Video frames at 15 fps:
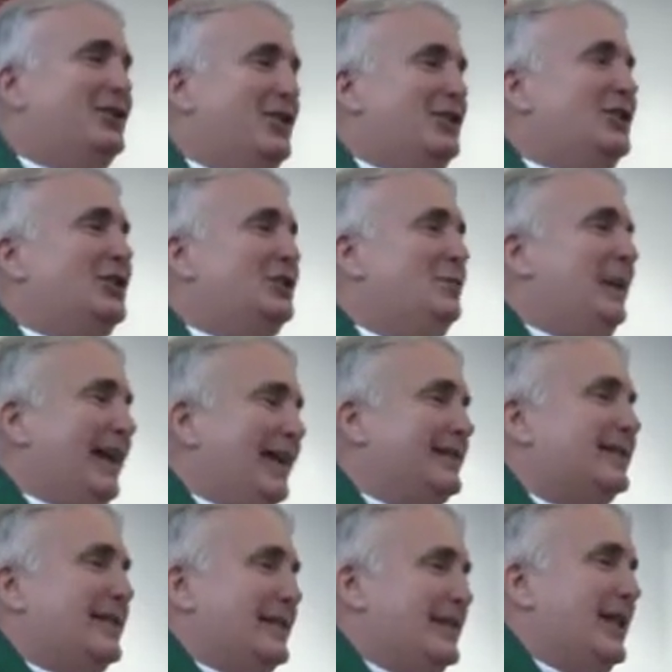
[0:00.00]
Jesus
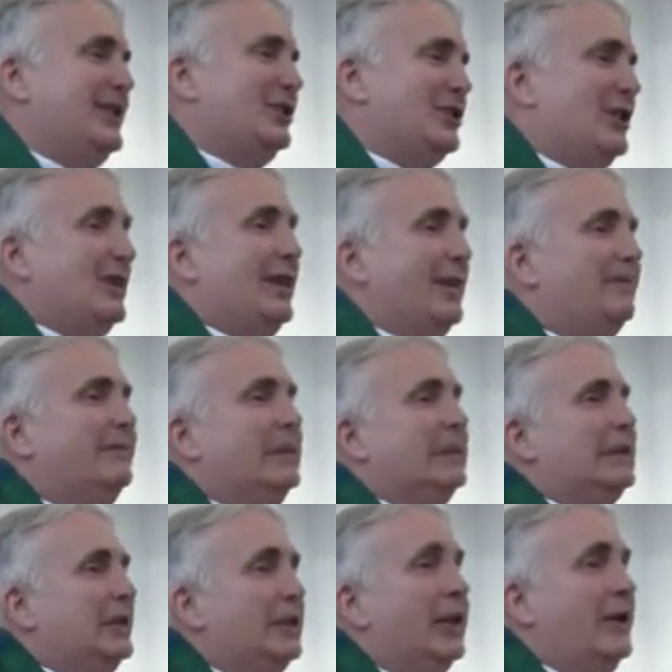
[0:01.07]
begins to teach to them,
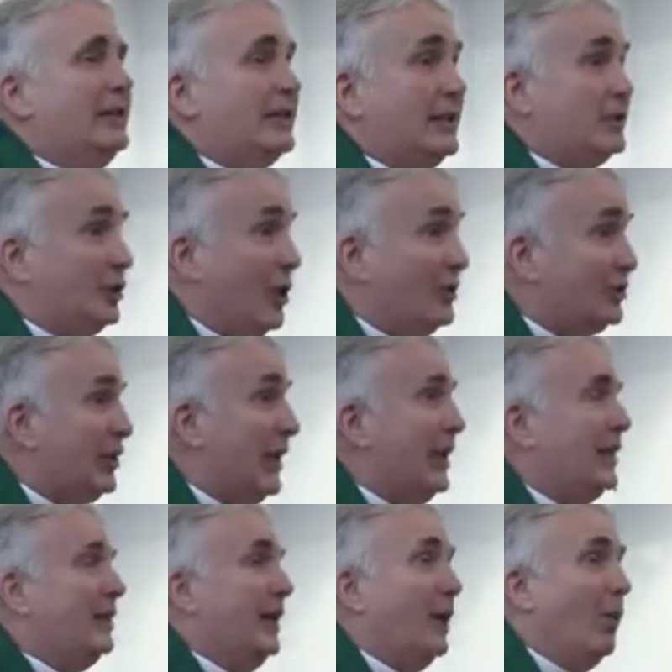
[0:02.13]
you know, he says, don't say
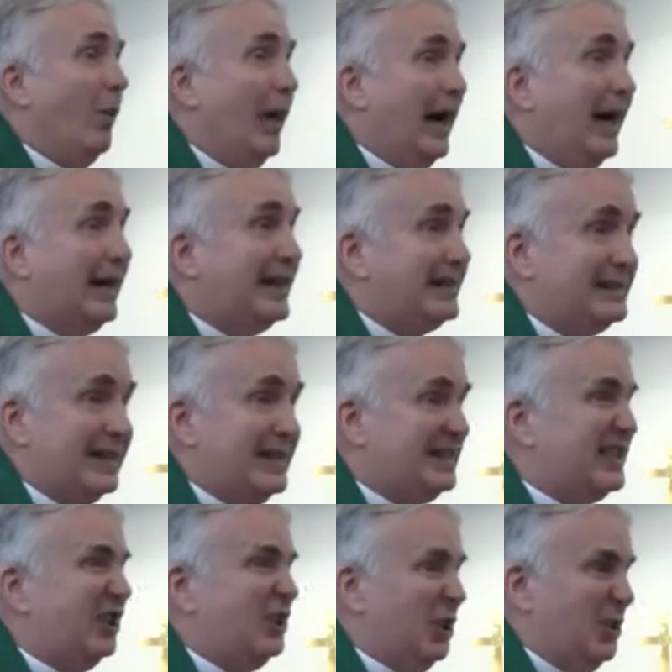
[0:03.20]
anything. Why? Because they
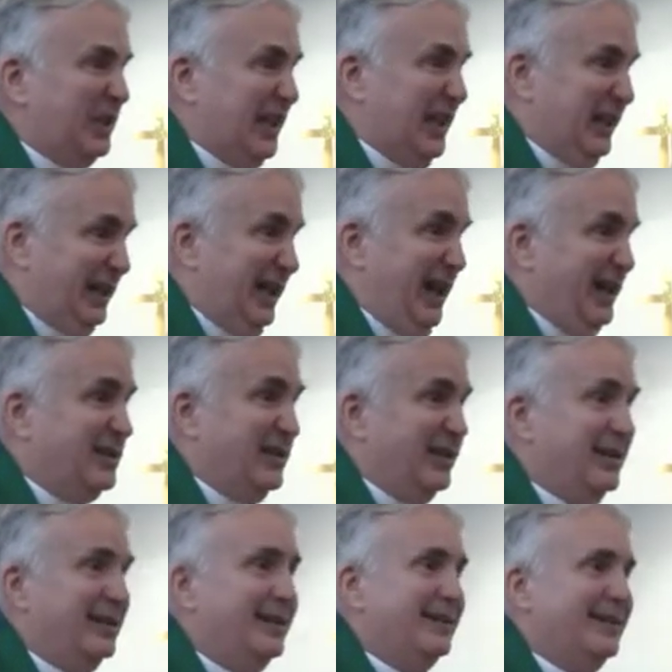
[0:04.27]
still don't get it yet
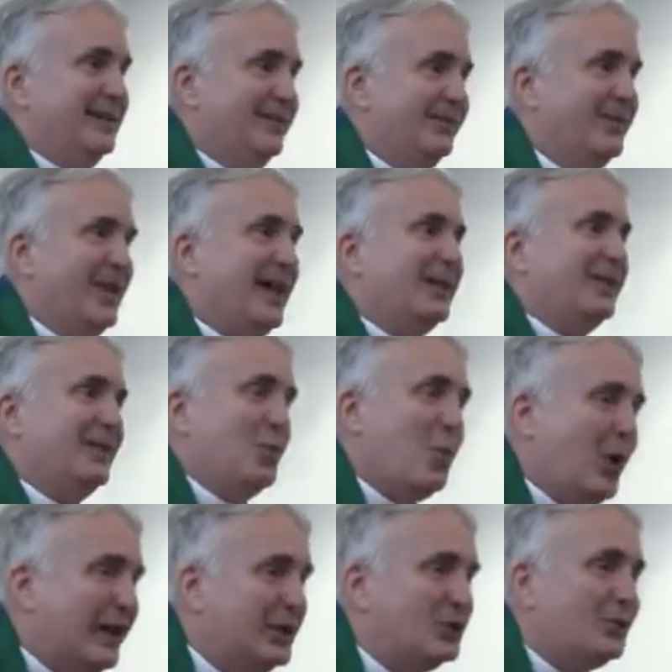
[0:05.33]
not
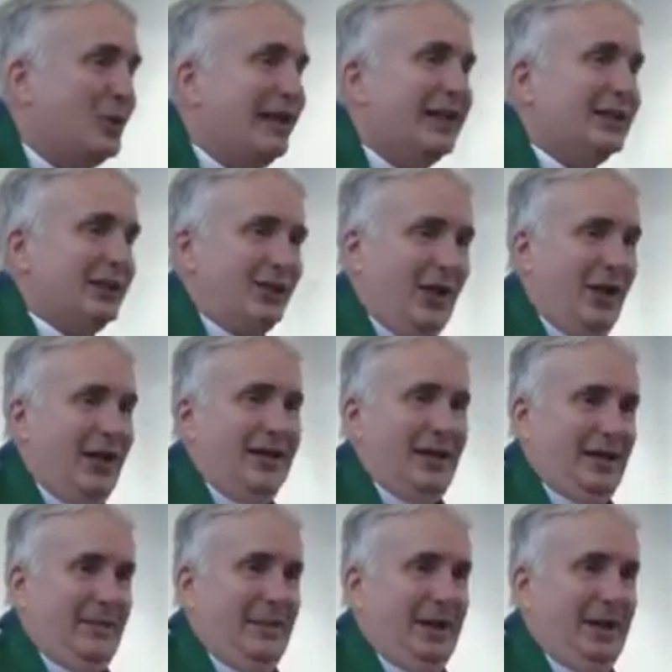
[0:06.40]
what he's really talking